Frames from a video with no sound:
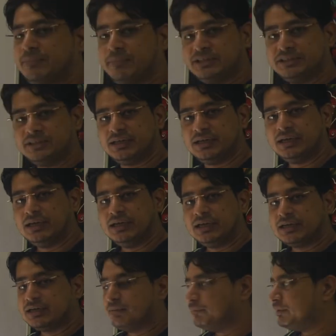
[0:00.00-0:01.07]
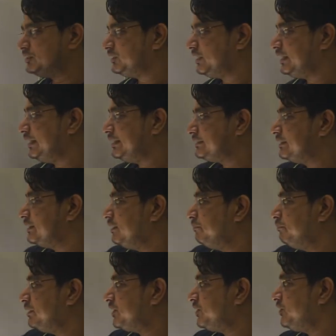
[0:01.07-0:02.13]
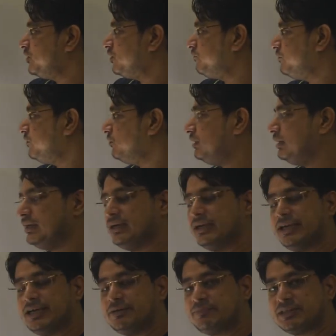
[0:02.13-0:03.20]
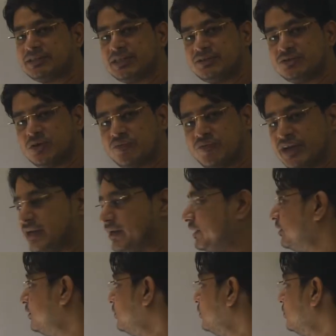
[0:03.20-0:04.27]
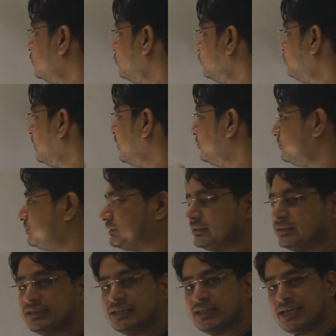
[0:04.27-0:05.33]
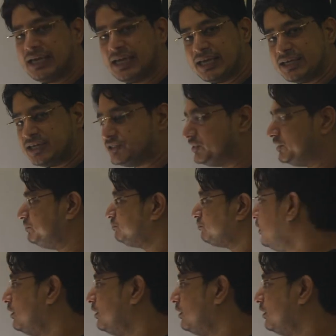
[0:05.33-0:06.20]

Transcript: combustion? Combustion is burning of fuel in presence of air to produce energy.